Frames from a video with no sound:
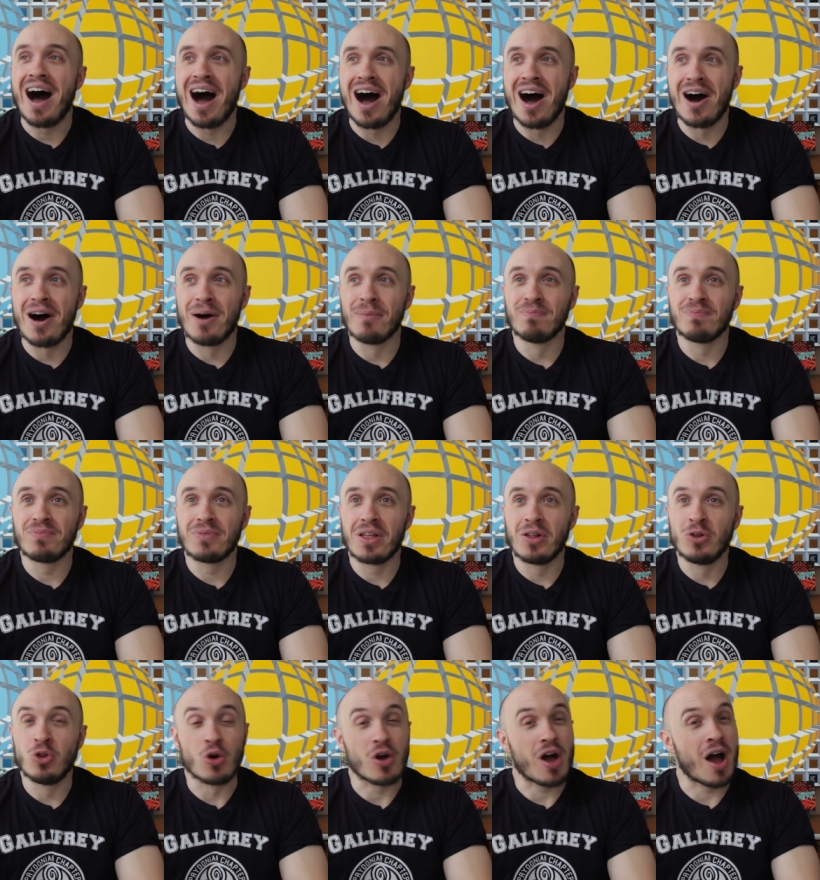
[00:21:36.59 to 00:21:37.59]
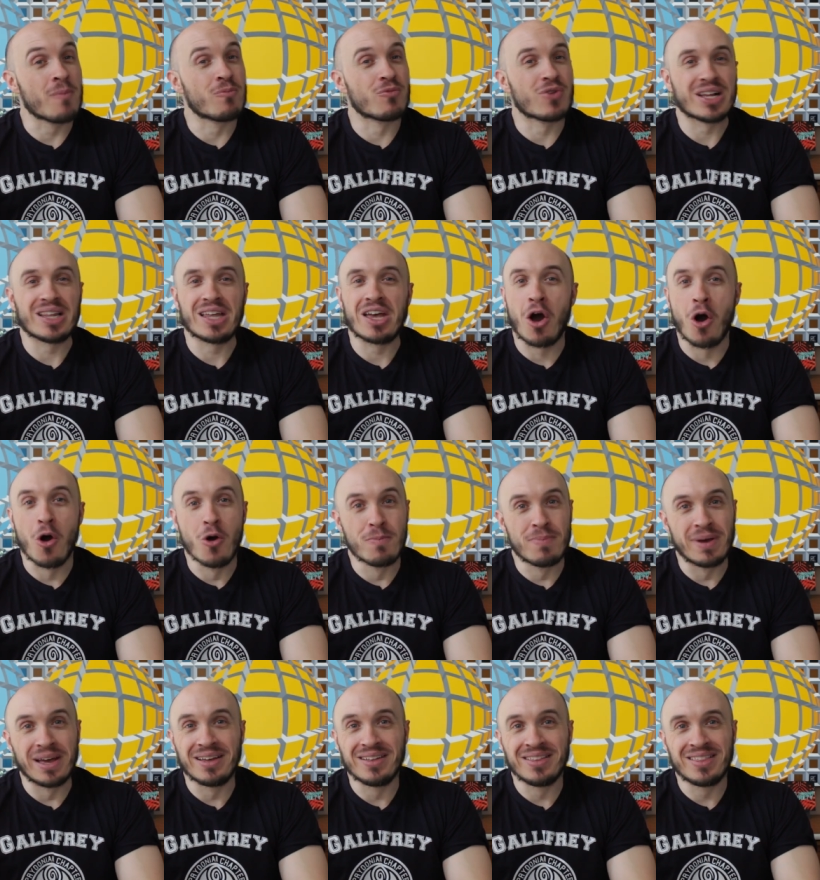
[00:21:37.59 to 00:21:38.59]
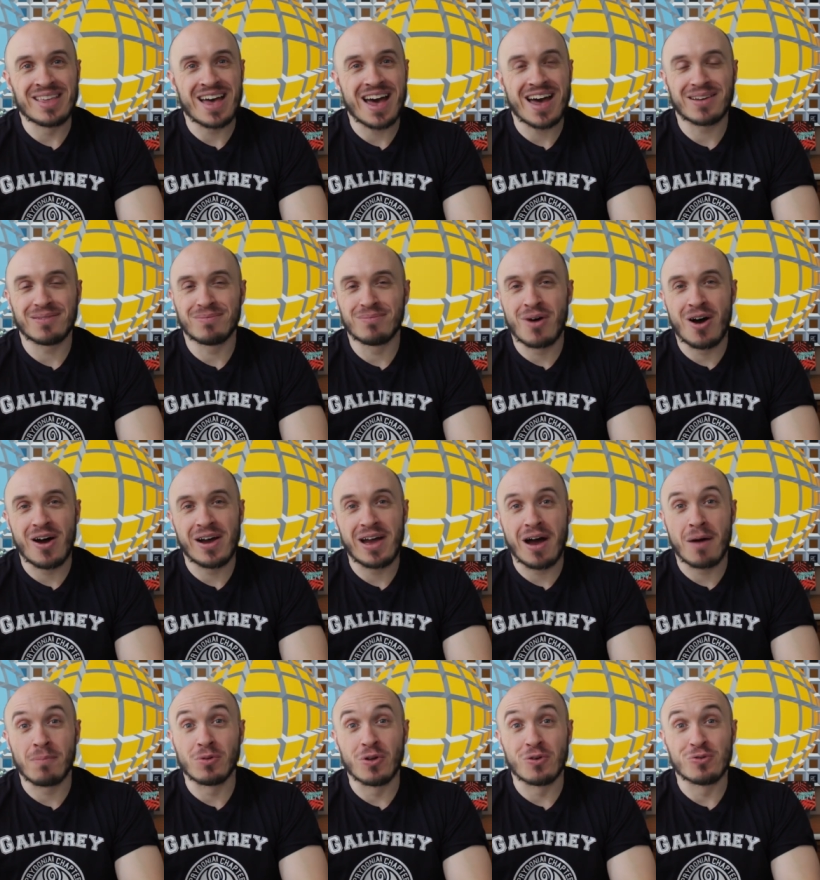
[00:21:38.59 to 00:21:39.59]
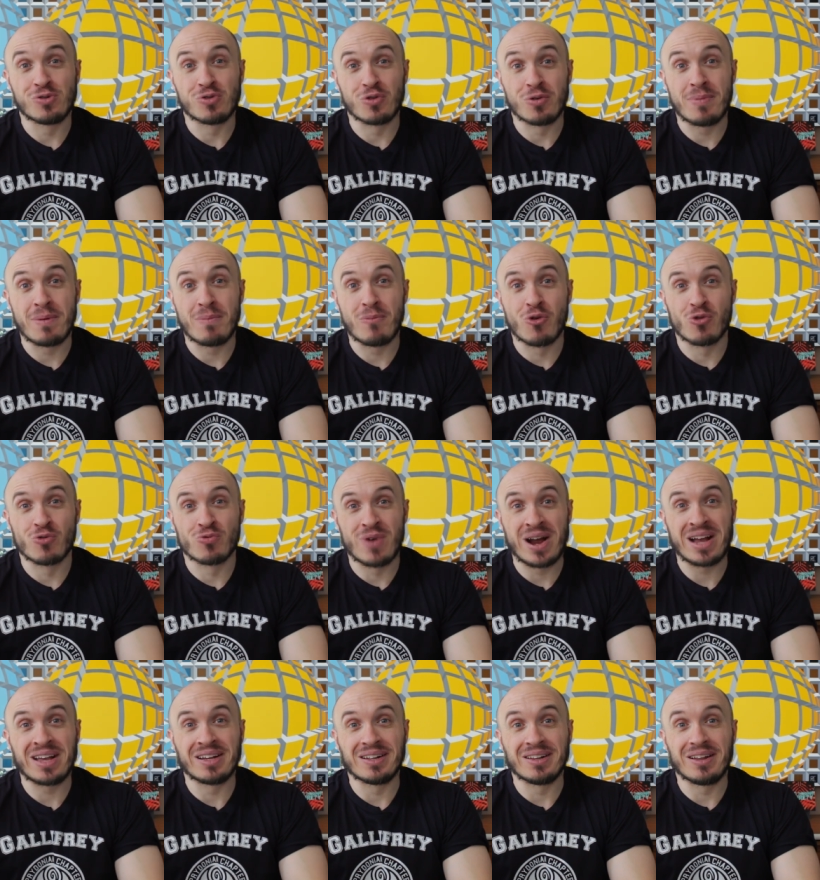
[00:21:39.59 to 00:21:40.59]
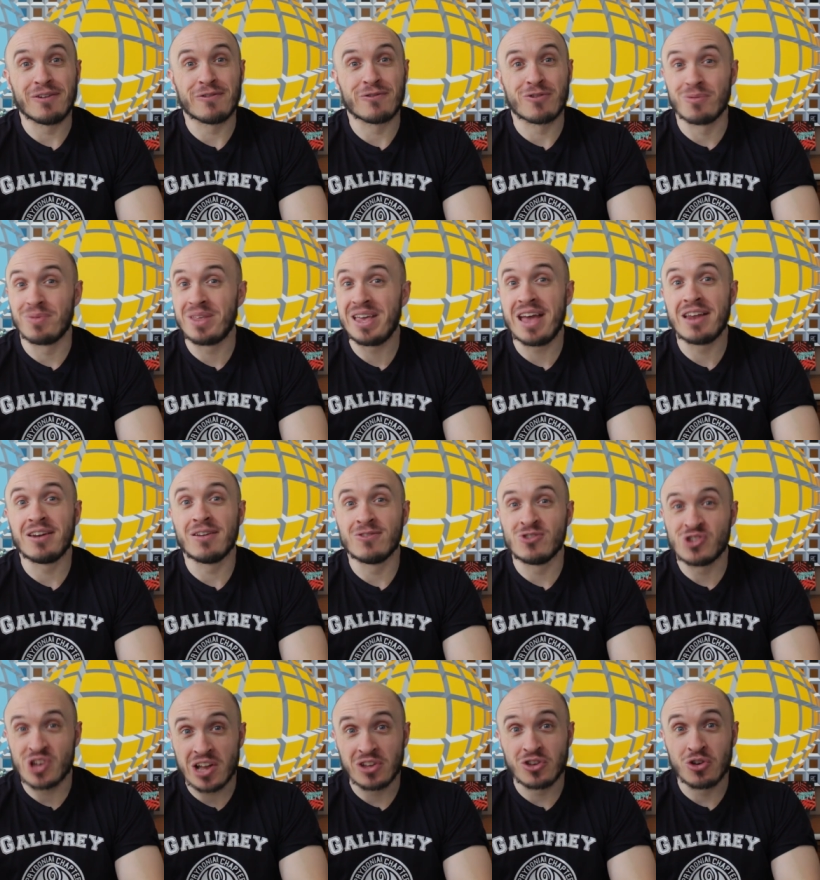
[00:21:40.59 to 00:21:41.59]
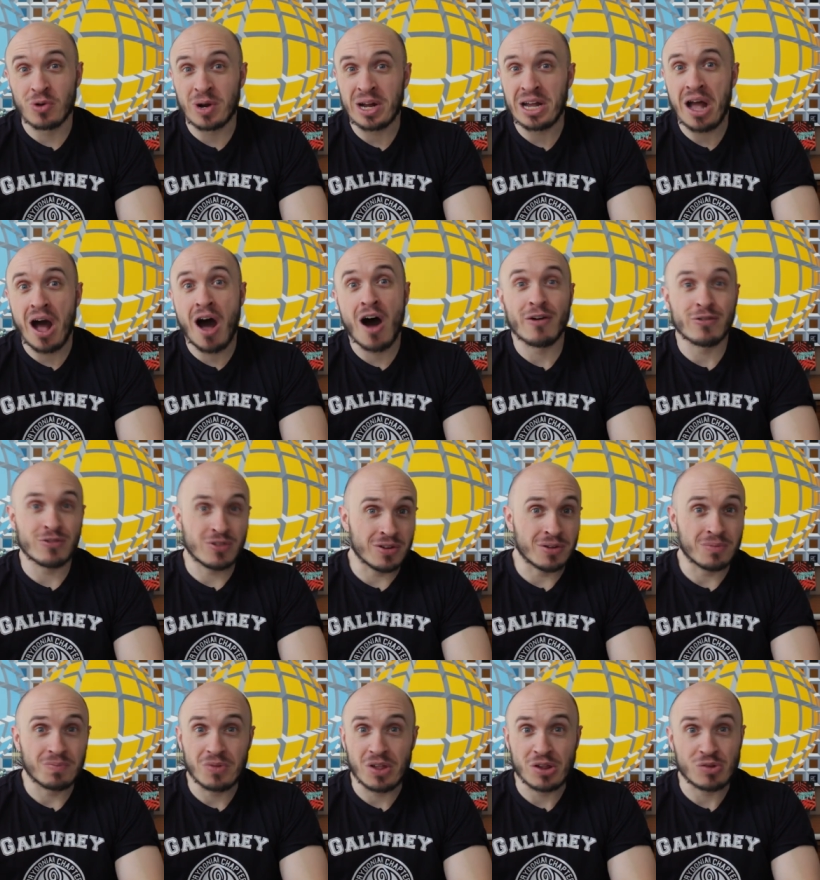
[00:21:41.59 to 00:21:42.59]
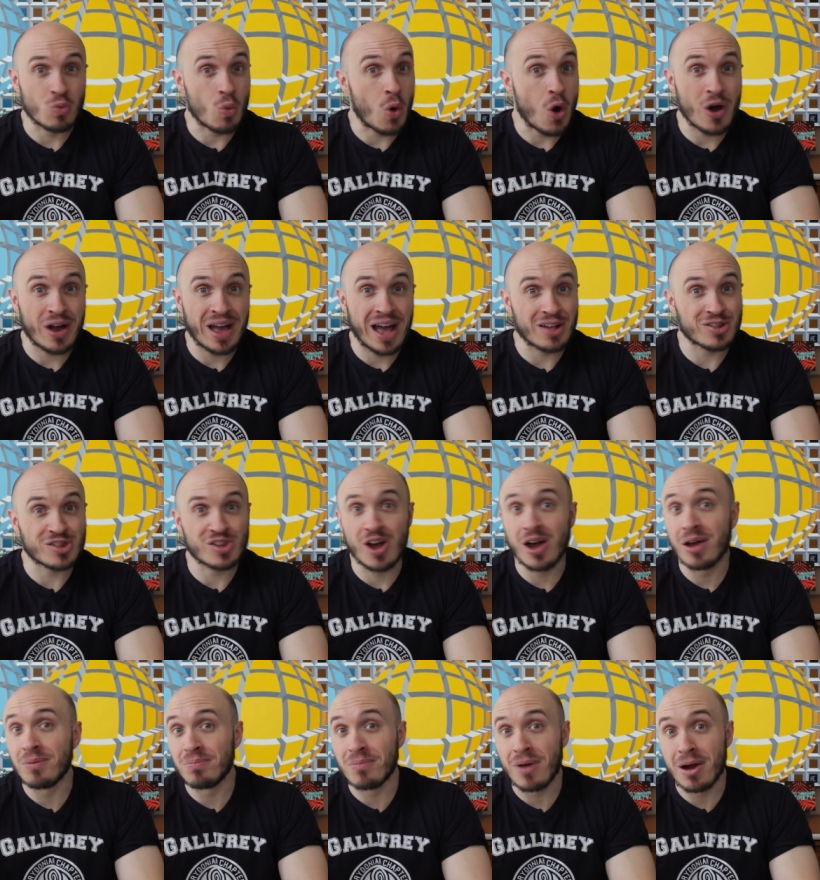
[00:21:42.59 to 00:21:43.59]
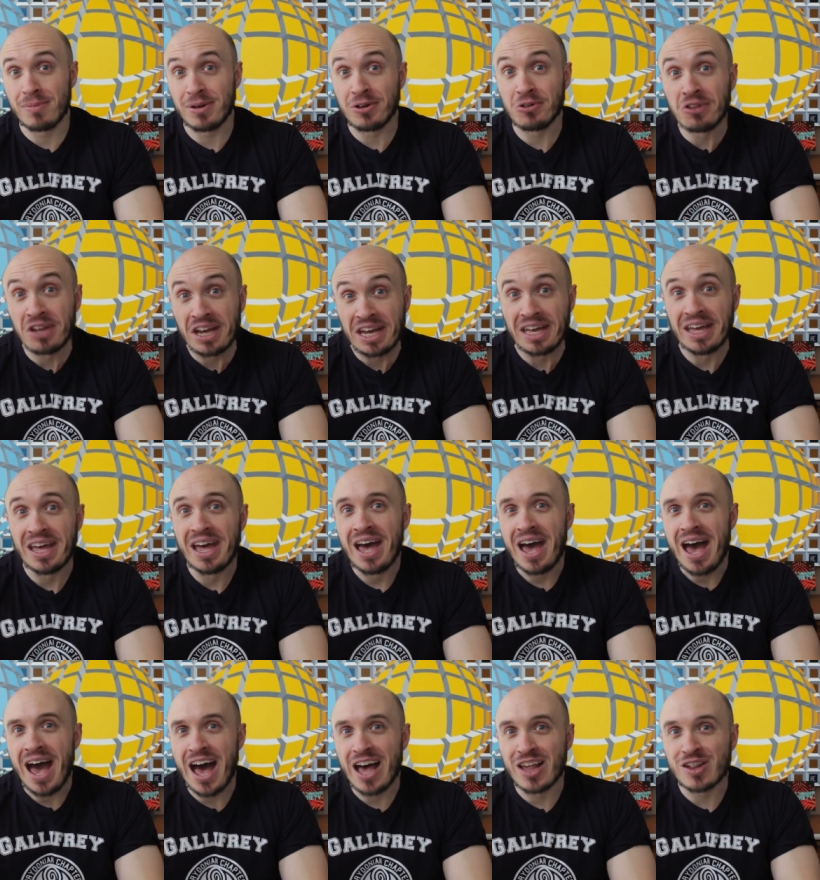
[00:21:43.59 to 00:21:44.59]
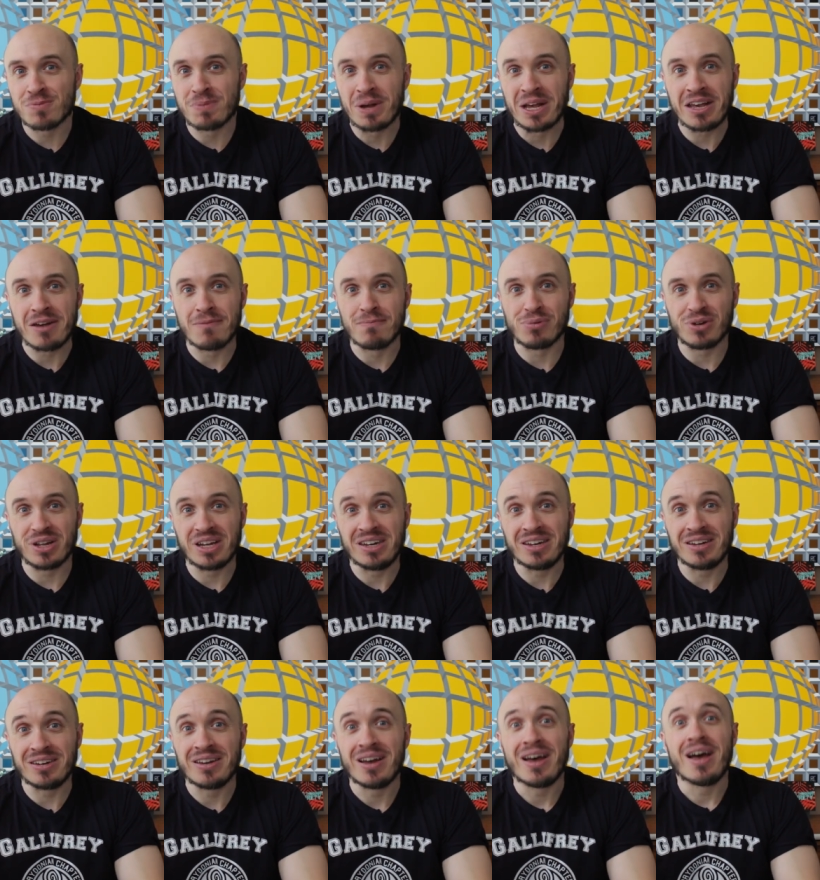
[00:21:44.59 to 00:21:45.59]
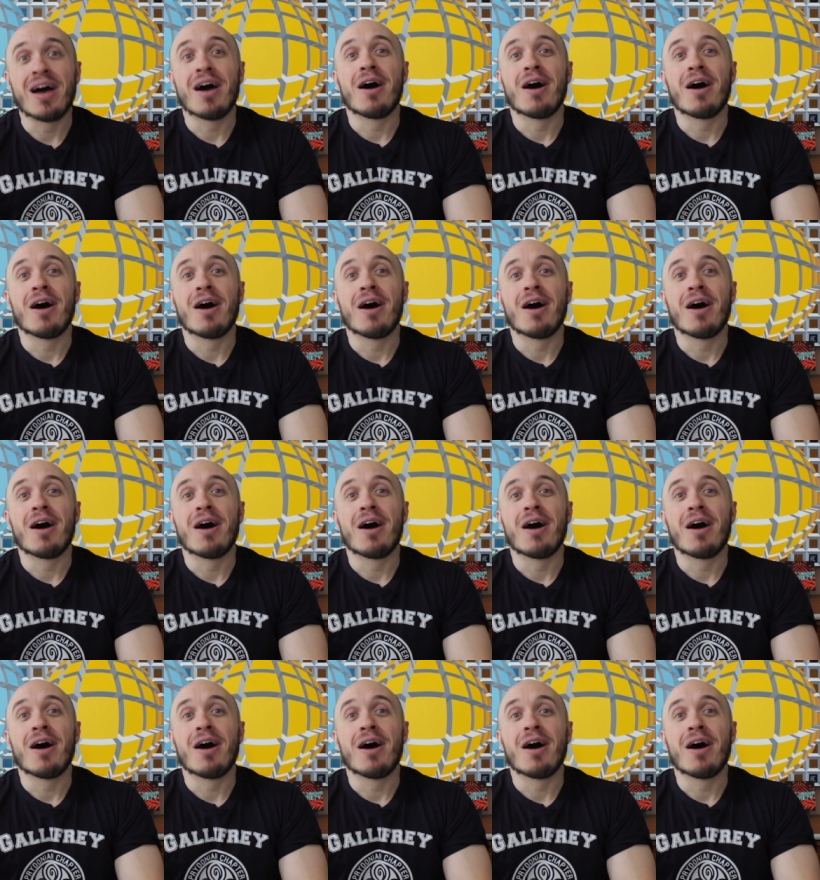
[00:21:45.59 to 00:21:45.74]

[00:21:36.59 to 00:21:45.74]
Look, I'm really hoping that my uploads are a bit more regular from the end of January after this work outside my building has been completed.